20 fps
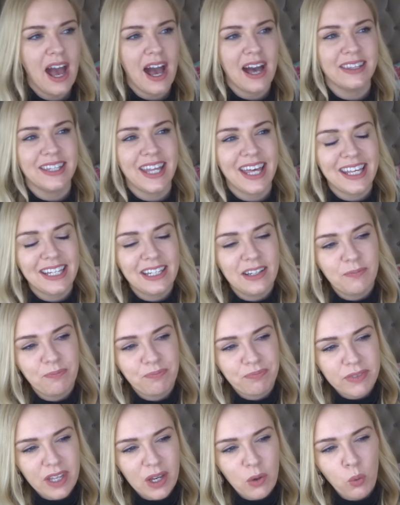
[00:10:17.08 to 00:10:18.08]
And then
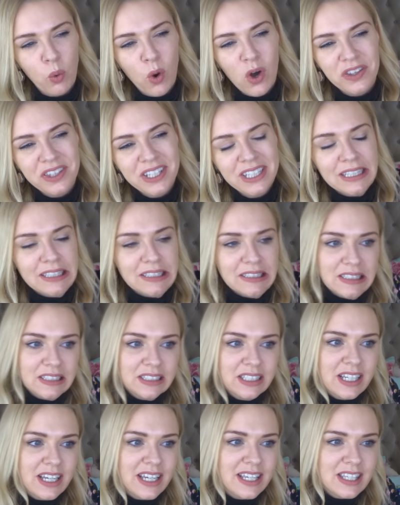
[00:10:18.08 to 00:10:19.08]
one
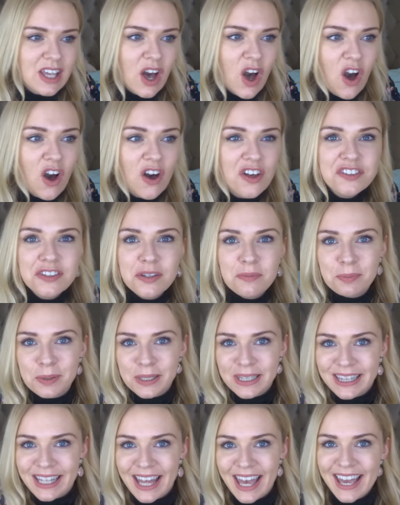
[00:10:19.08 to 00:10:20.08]
that is hard to
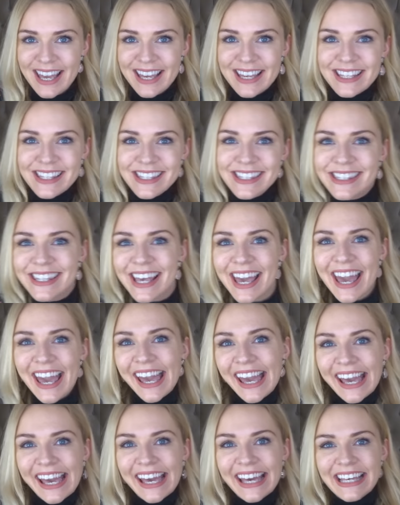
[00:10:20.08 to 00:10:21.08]
place
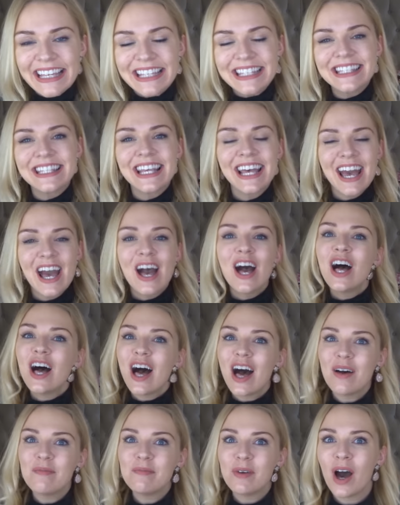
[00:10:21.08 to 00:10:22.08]
is
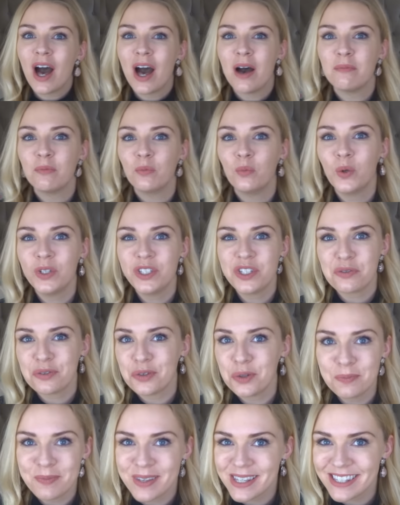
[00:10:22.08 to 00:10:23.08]

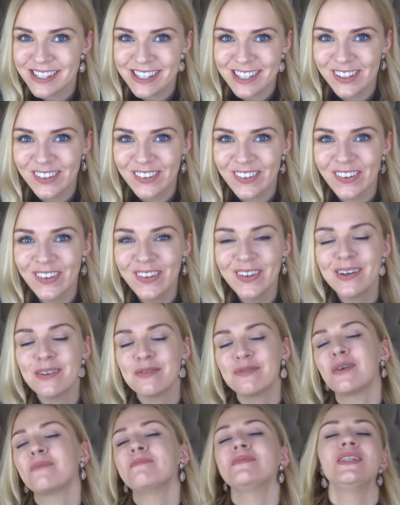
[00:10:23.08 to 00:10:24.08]
Wonderful Miss Dior
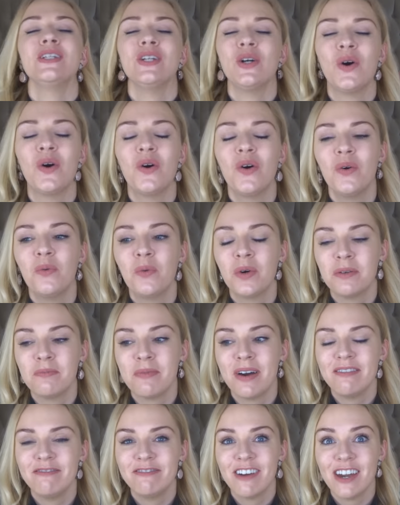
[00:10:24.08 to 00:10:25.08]
from Dior, one of
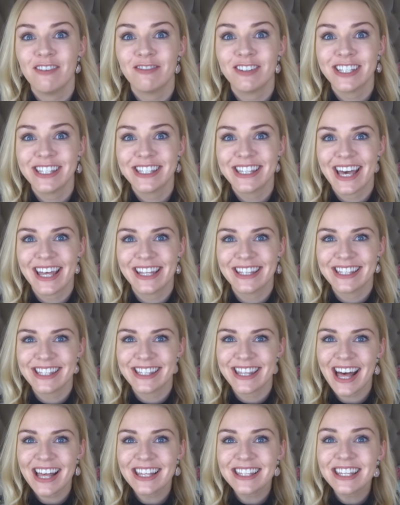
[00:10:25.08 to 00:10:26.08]
my favorite scents.
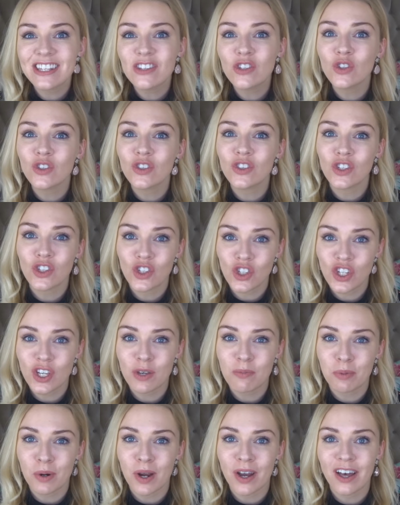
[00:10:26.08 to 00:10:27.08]
That's a
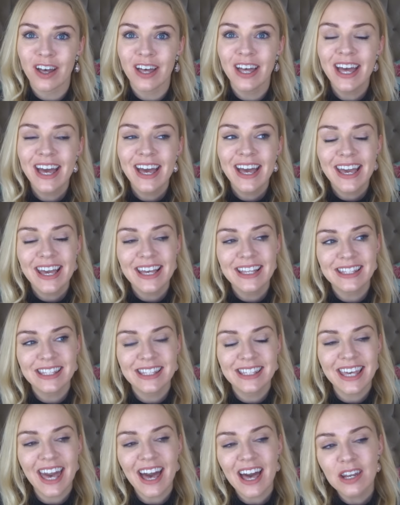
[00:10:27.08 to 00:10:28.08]
Chypre.
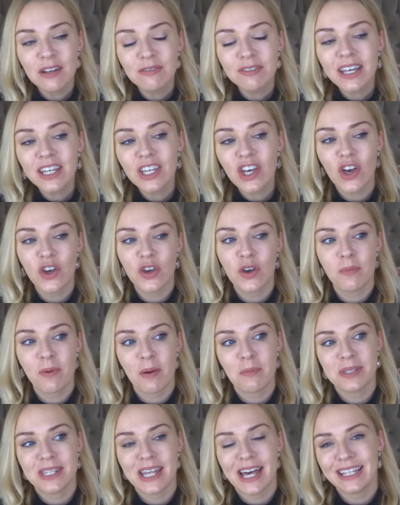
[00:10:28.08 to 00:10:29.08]
It's kind of like Coco
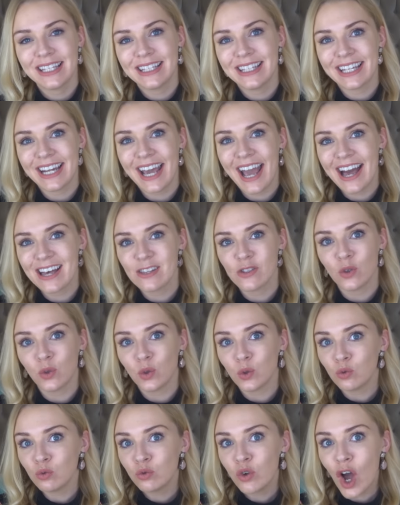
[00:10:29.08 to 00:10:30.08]
Mademoiselle in that it has all
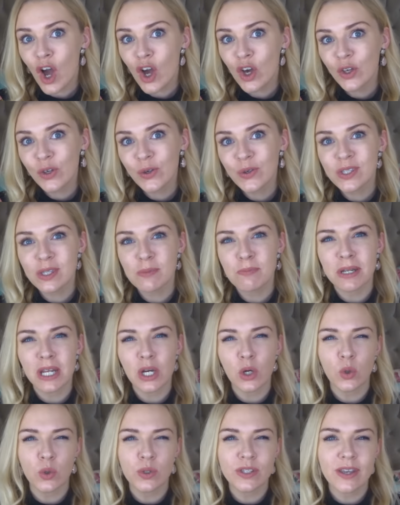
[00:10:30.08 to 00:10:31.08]
the rose, but
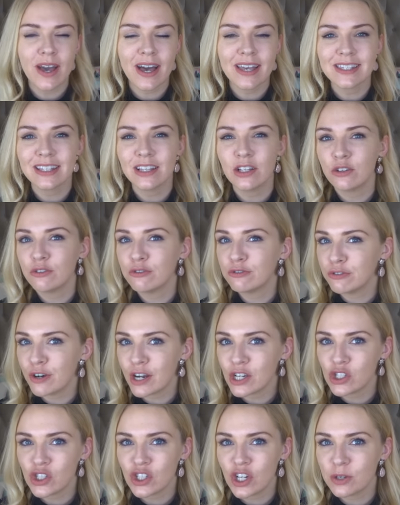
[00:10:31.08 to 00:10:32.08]
it also has a lot of
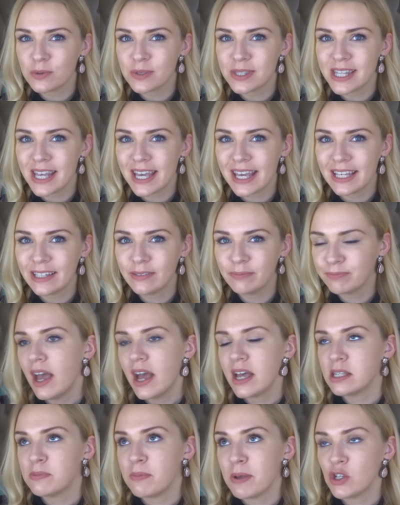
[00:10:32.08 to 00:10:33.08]
fresh notes in,
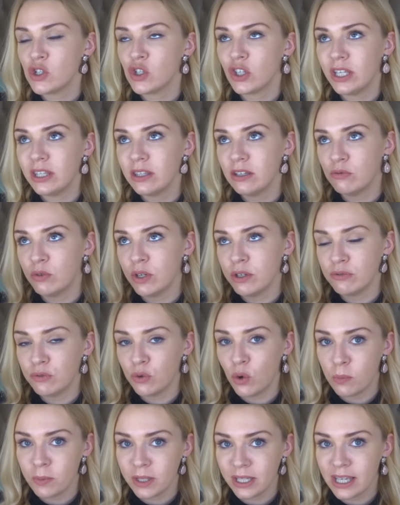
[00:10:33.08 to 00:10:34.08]
especially the
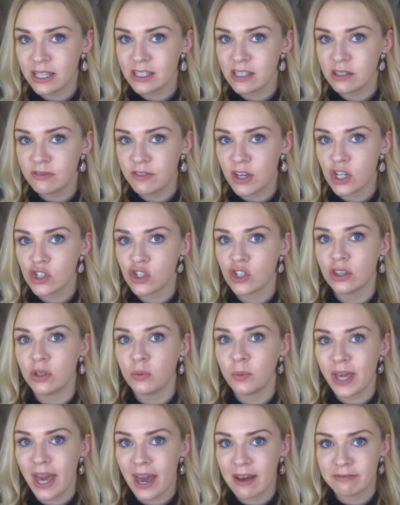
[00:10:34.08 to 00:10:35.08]
reformulated version that
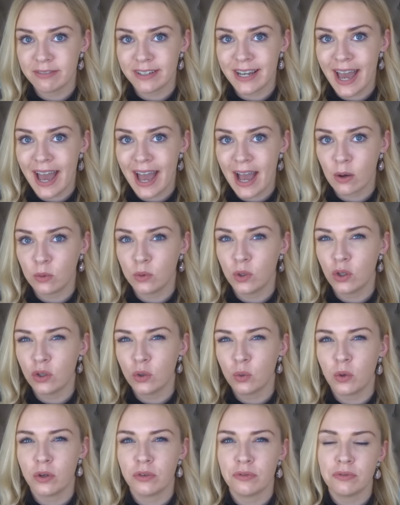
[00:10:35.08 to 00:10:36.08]
we have now, not
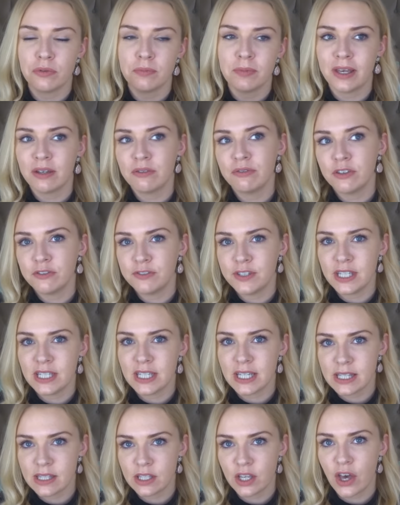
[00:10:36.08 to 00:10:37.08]
the one from like 15
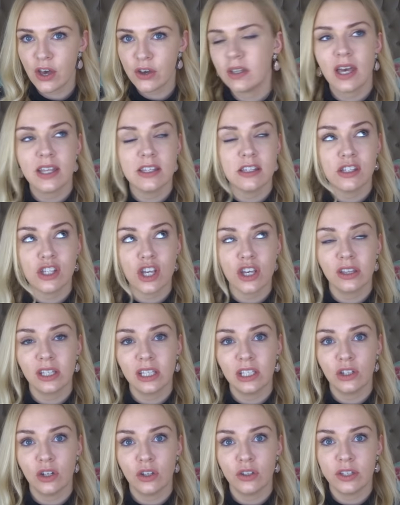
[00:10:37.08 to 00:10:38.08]
years ago, and
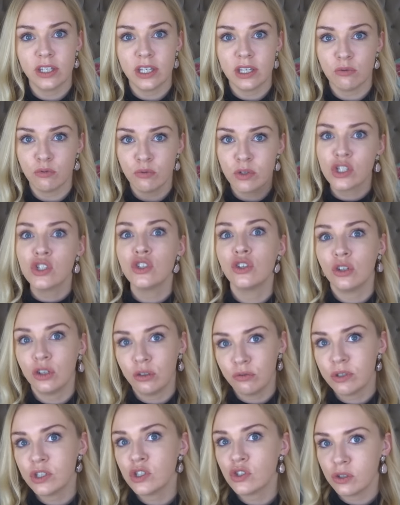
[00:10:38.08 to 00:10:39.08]
certainly not the original
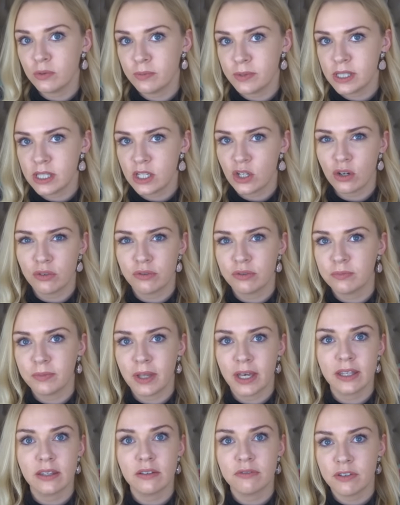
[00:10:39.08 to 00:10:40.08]
Miss Dior from
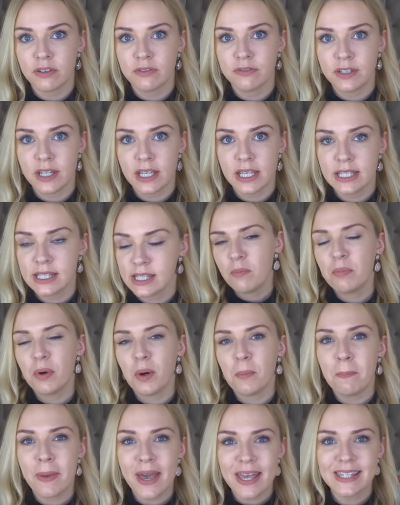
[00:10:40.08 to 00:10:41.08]
like the 50s.
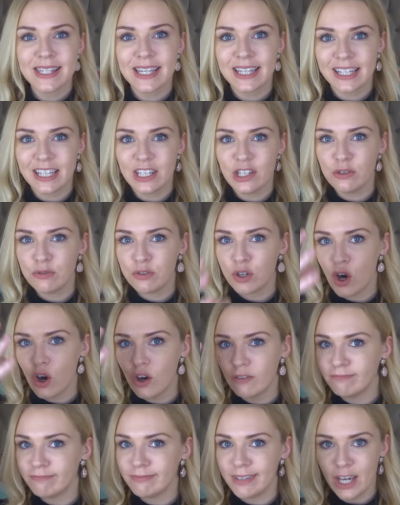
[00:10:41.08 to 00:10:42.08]
But basically you've
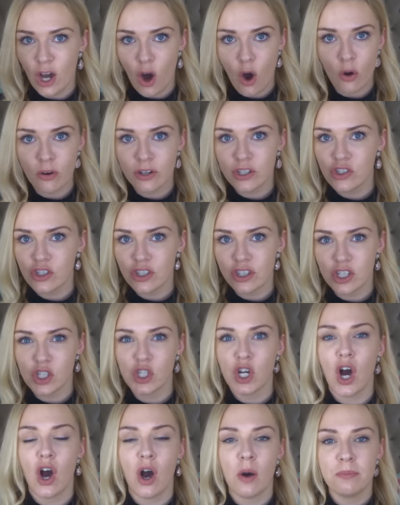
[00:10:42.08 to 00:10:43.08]
got the orange at the
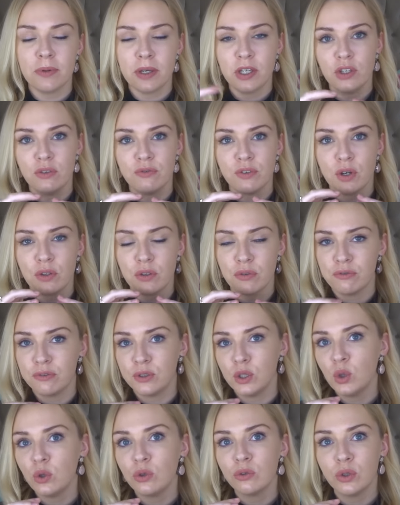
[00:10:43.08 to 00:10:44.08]
top, you've got the
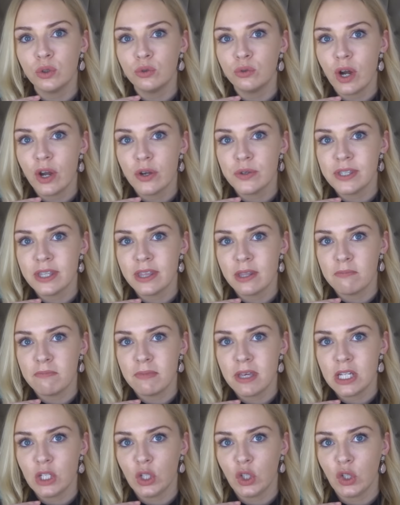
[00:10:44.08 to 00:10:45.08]
floral rose in the
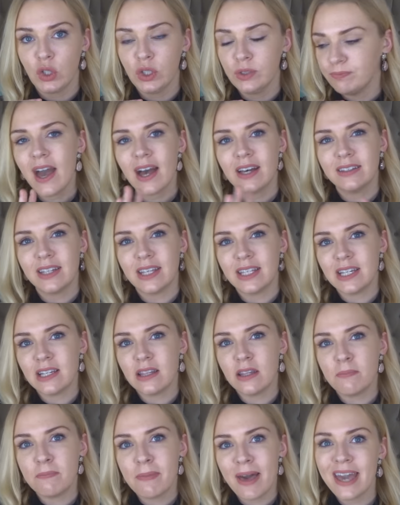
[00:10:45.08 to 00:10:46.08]
middle, and then
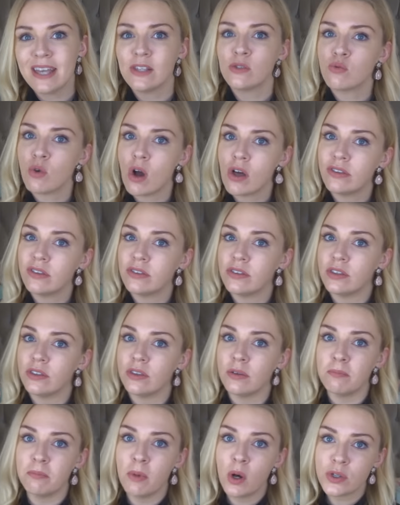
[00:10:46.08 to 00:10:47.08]
in the base, rather than
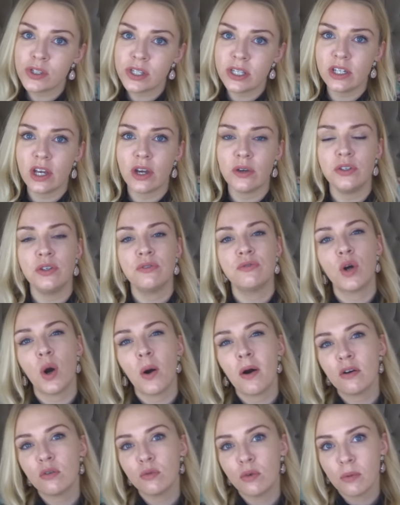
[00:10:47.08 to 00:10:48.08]
the mossy note, you've
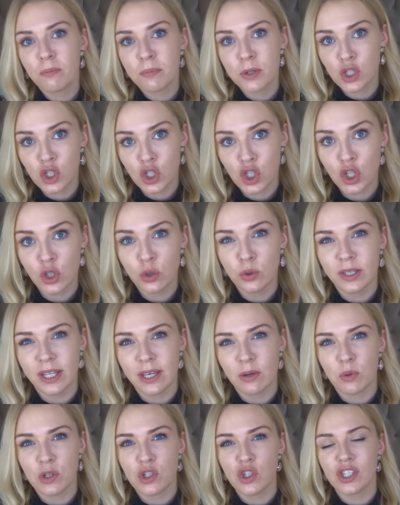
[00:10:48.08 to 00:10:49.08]
got
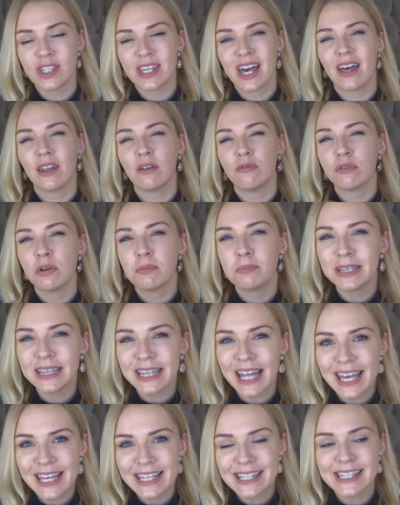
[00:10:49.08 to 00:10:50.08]
patchouli, which is kind of
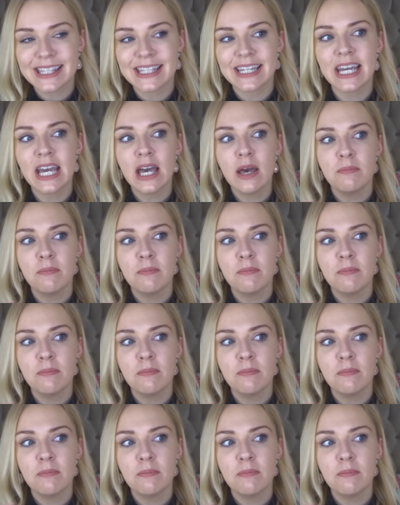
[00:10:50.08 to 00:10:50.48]
replaced